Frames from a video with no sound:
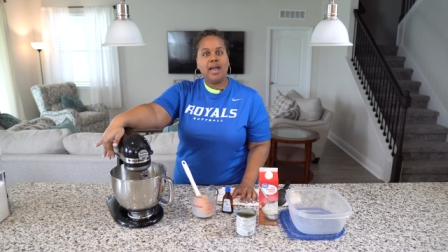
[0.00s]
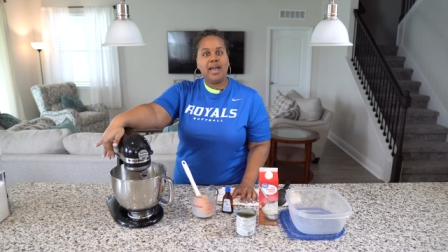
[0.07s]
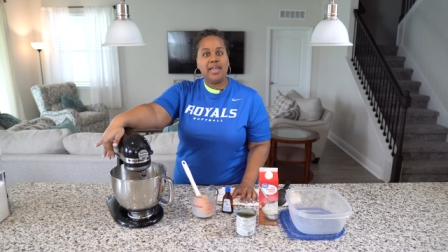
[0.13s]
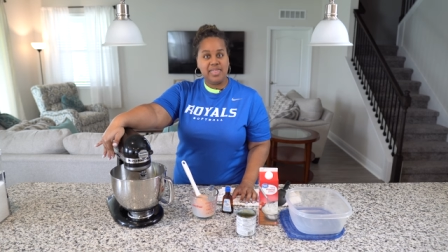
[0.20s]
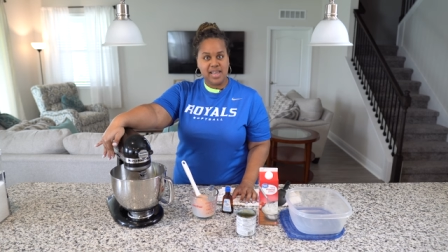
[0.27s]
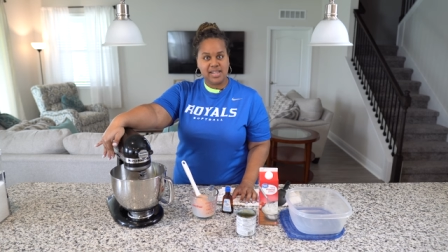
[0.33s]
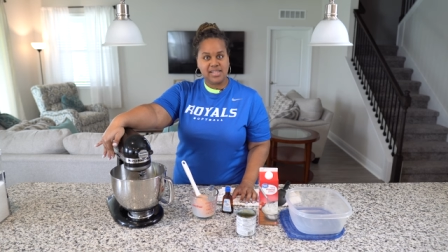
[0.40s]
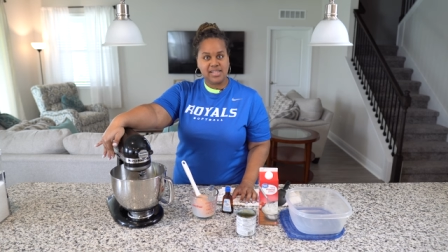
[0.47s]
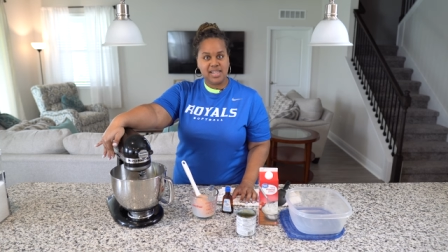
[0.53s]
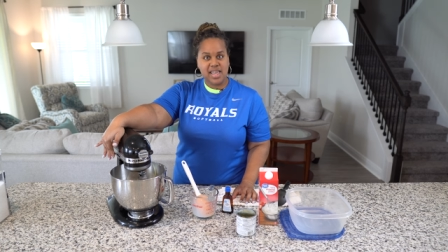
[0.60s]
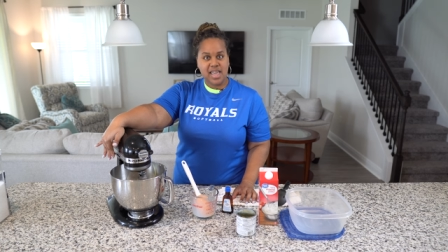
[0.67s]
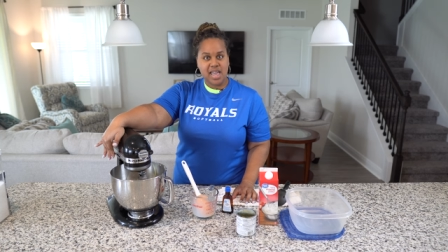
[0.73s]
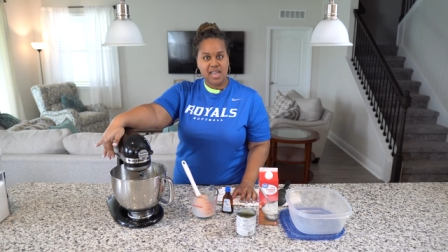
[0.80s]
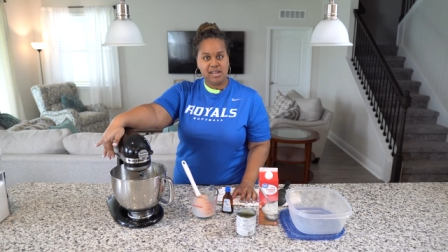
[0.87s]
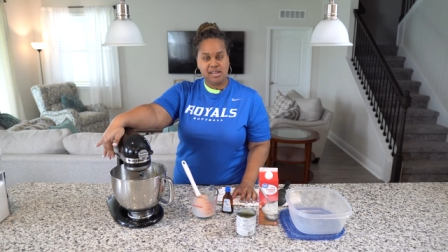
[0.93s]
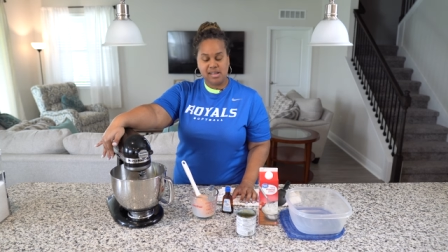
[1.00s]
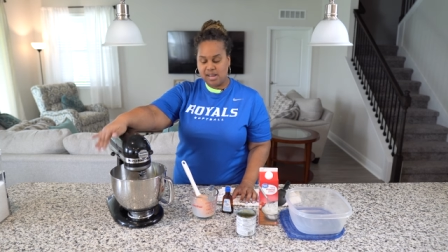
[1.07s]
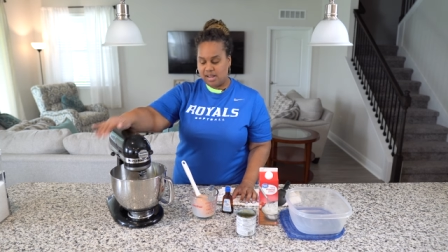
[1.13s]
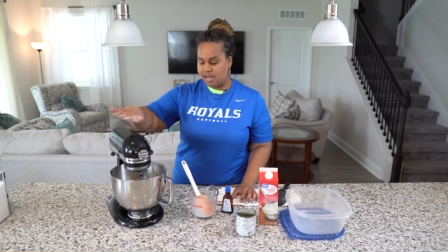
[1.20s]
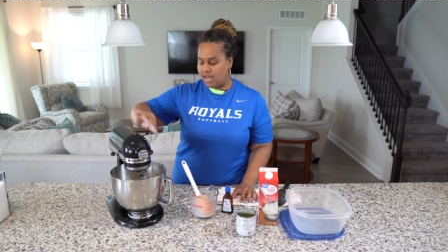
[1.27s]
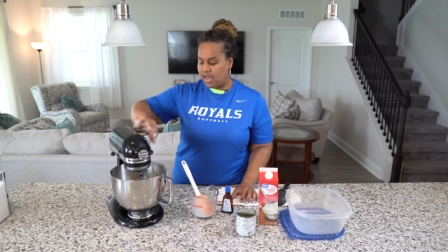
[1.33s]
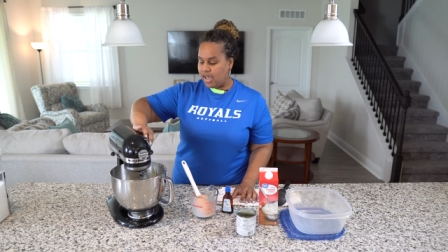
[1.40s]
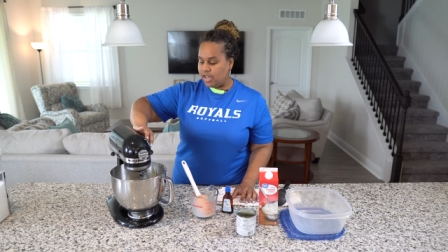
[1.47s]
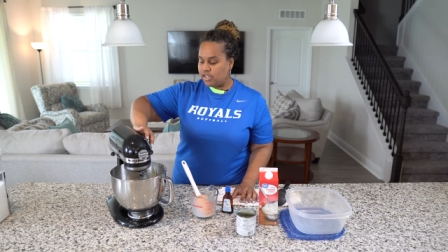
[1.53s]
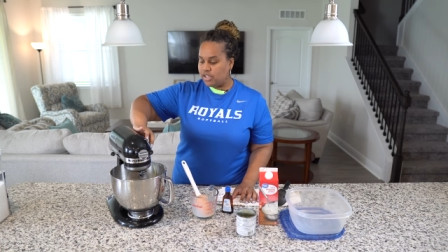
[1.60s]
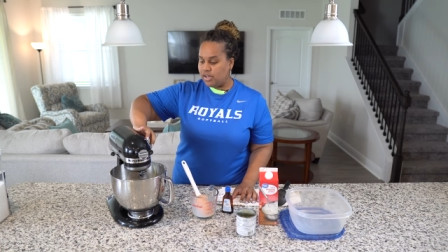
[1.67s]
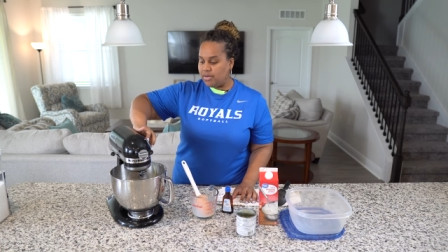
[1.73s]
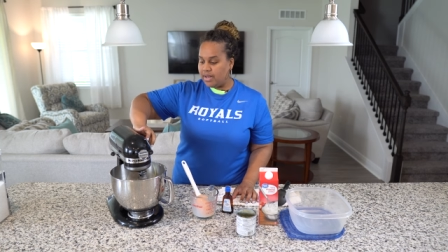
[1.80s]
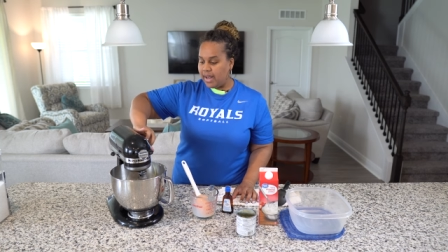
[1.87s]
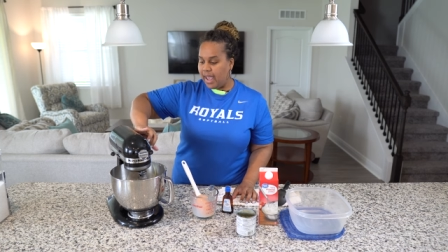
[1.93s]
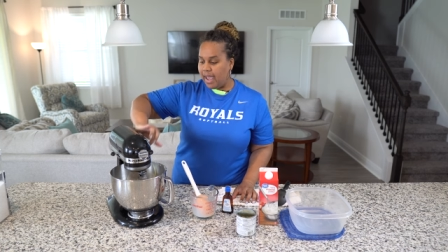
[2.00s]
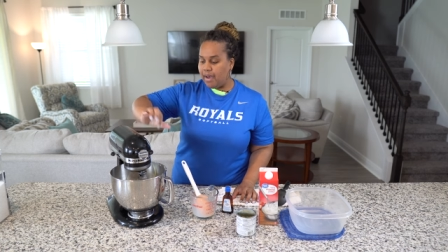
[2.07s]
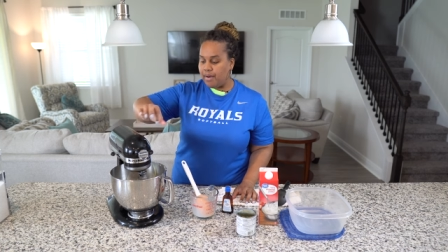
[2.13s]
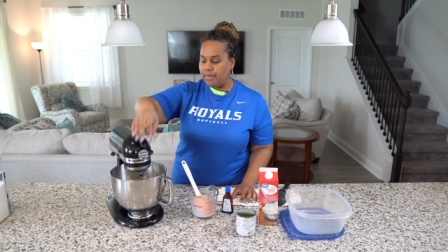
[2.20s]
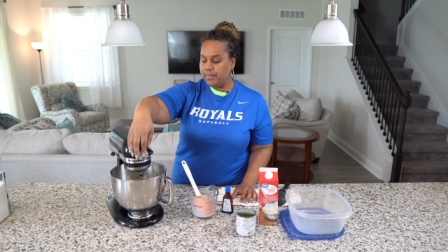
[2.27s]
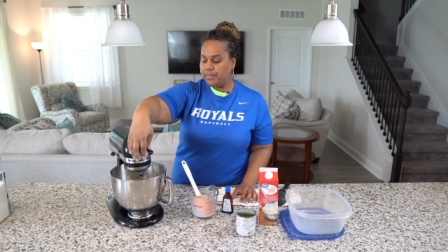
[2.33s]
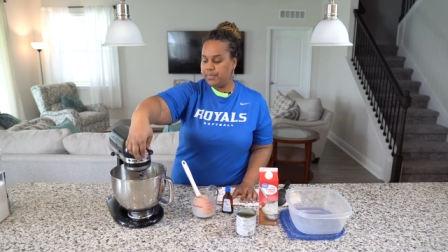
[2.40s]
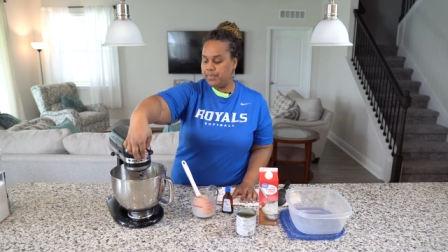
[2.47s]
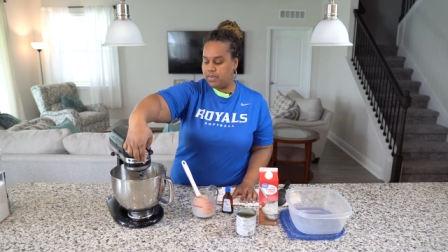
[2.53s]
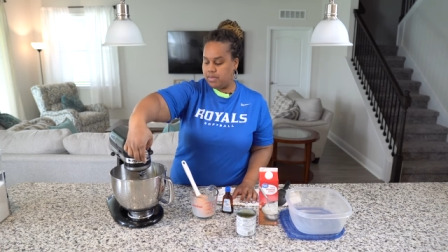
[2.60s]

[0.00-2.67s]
And that's the end. So now